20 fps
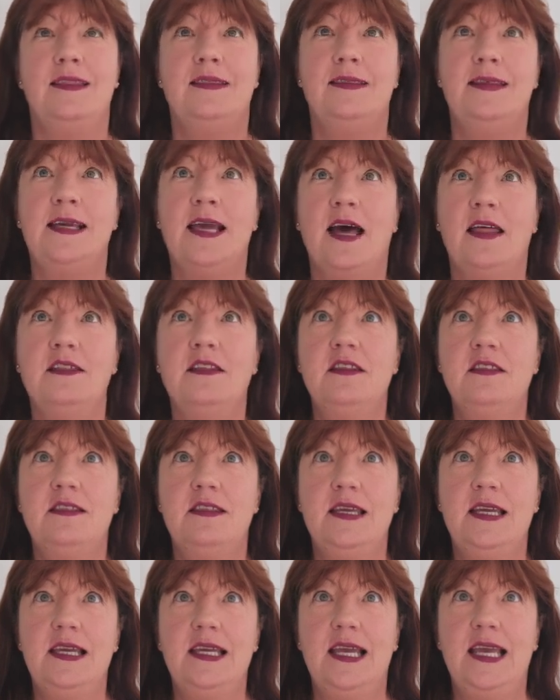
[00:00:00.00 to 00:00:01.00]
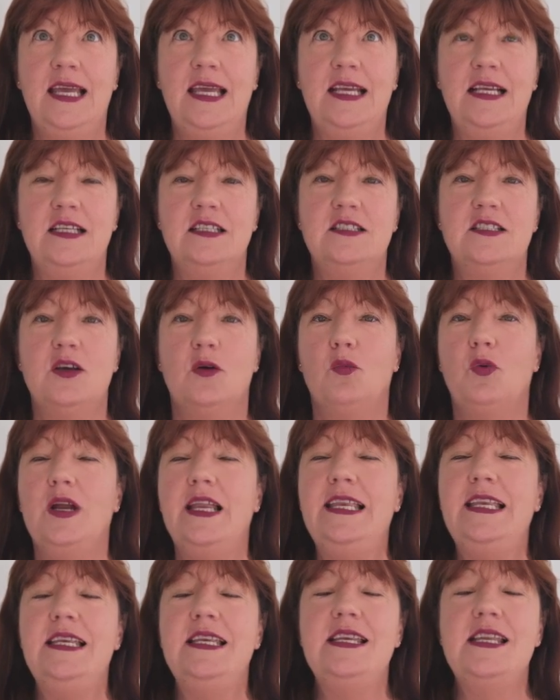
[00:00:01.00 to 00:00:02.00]
The other thing is we
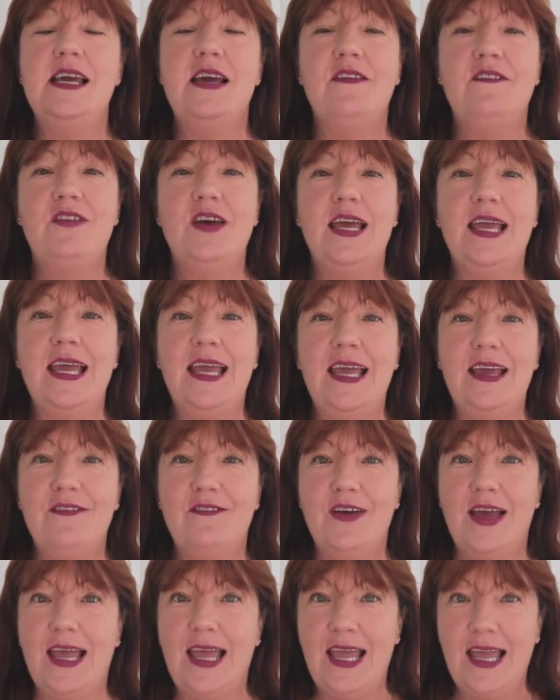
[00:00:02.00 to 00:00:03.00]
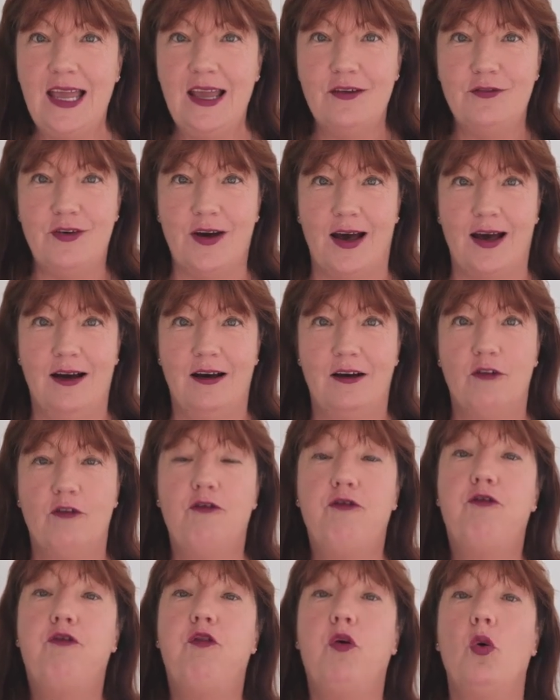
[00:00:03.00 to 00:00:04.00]
never, ever, ever
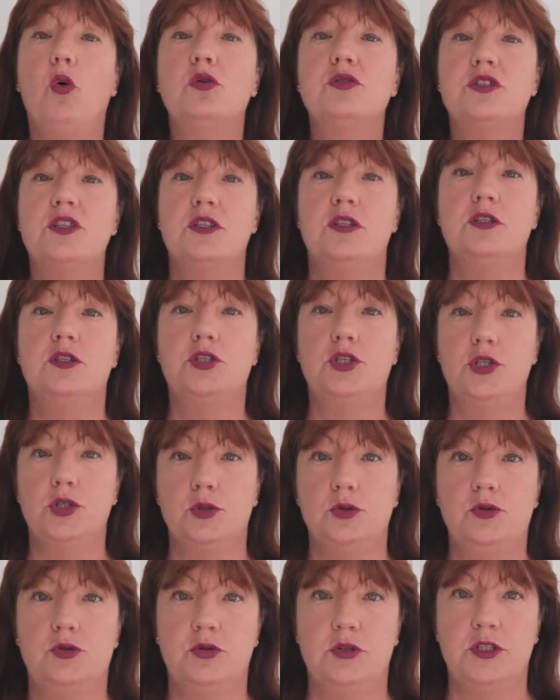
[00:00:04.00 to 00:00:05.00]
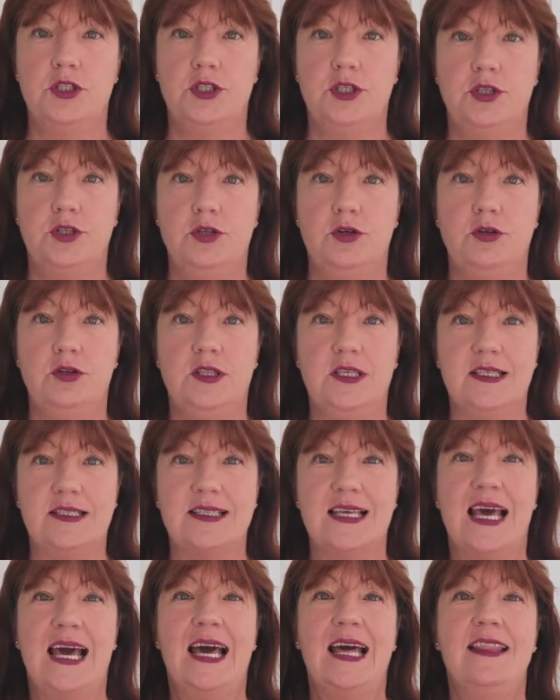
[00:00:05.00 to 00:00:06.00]
force the children to do
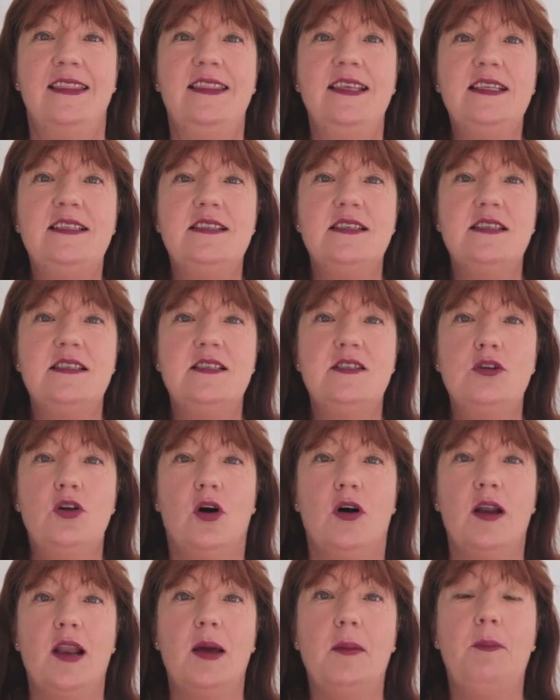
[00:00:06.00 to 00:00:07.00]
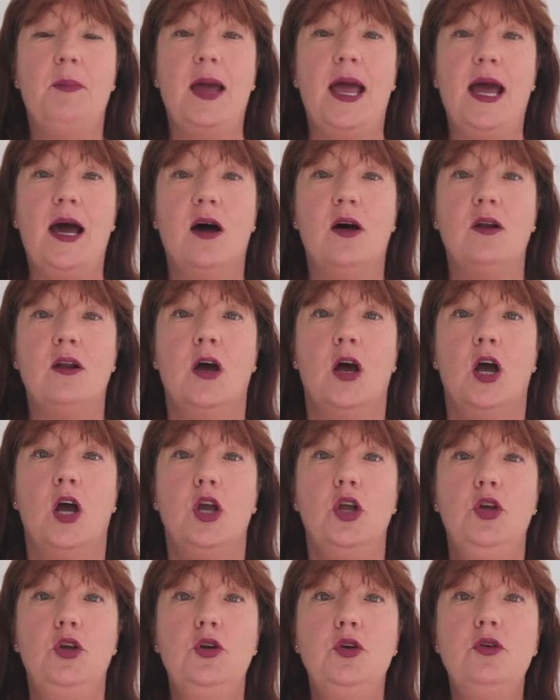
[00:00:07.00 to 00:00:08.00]
this. This is not about
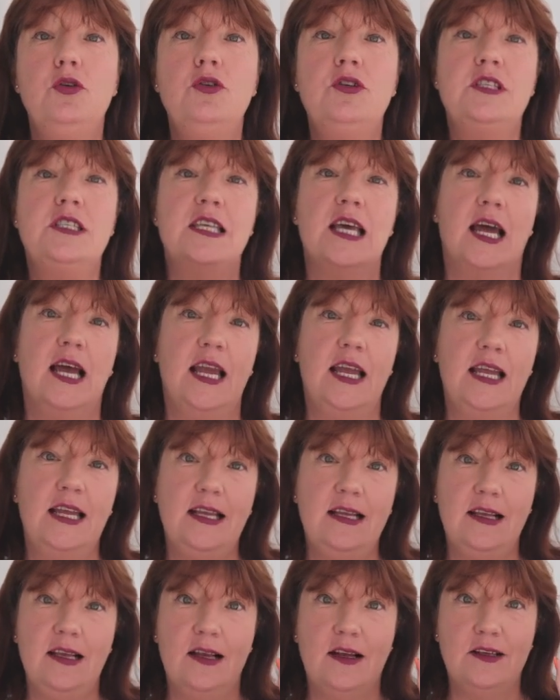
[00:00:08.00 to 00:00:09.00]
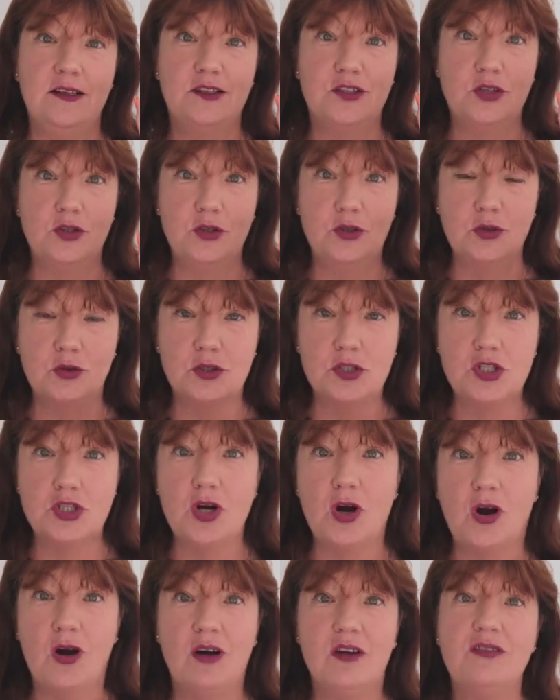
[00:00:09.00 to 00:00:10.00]
you saying to your
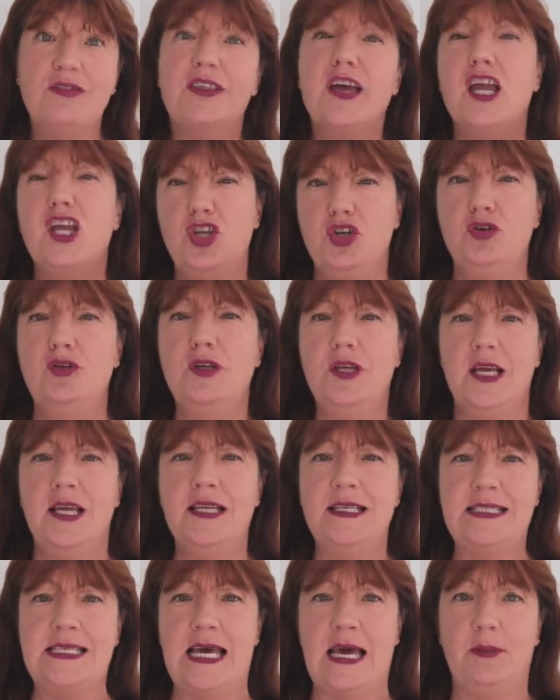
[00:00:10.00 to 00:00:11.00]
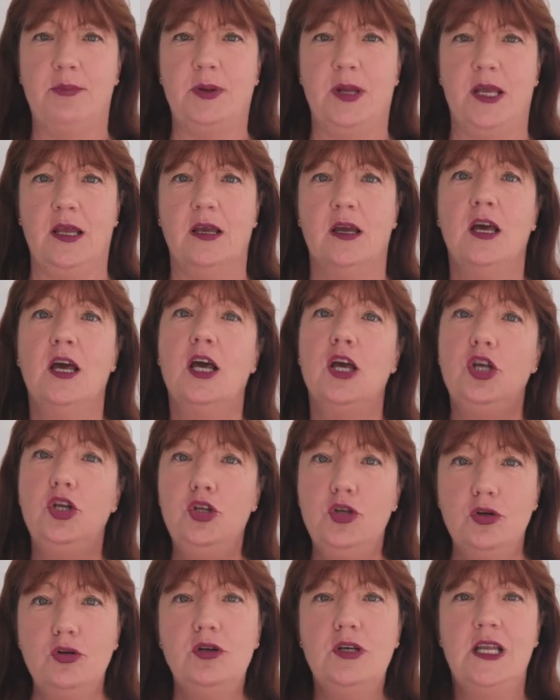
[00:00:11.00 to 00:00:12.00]
child that you need tapping.
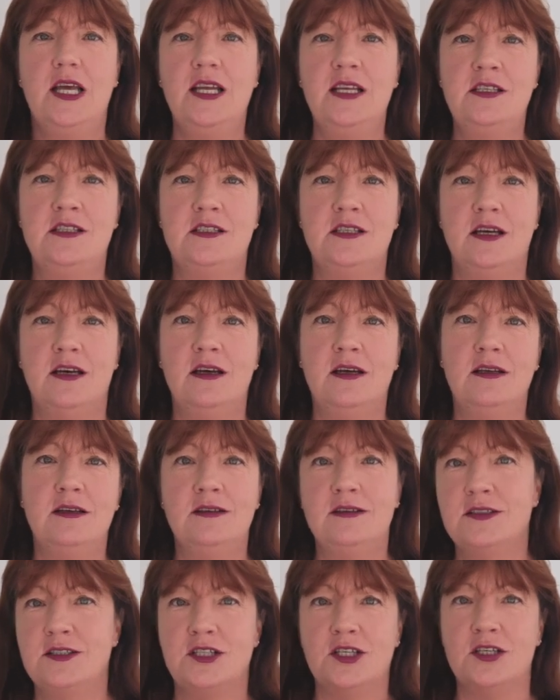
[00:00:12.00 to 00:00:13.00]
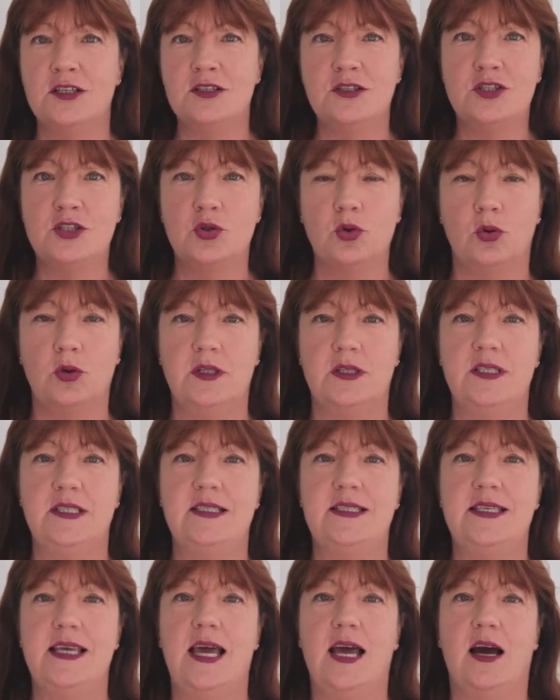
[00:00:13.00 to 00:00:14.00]
You need to sort
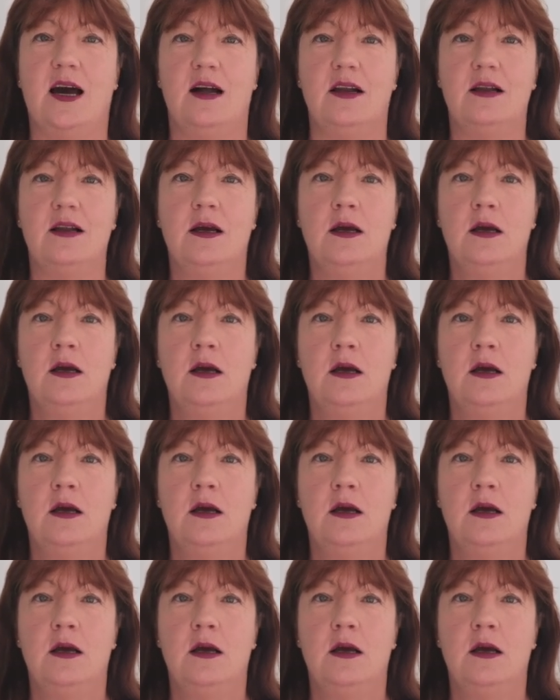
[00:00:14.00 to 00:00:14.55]
this out.